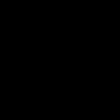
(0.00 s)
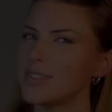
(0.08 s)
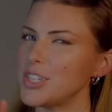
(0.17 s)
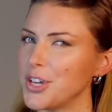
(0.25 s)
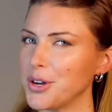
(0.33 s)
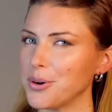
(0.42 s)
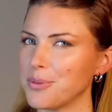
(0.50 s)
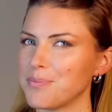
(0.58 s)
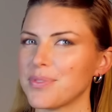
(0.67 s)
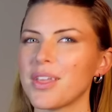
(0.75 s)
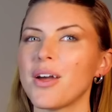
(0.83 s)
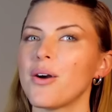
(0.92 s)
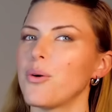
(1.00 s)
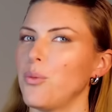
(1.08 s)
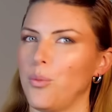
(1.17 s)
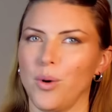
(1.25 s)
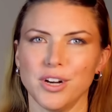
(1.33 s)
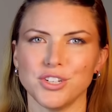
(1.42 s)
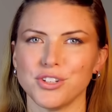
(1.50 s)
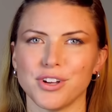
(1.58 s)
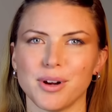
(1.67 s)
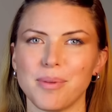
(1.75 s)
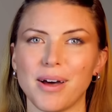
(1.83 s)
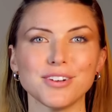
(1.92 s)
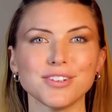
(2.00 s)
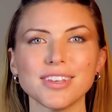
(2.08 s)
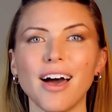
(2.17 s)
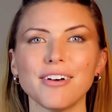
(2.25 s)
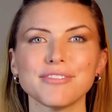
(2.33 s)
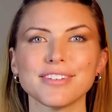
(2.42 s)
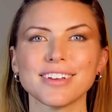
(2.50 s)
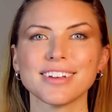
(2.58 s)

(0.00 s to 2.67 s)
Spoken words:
2, what did you learn about yourself?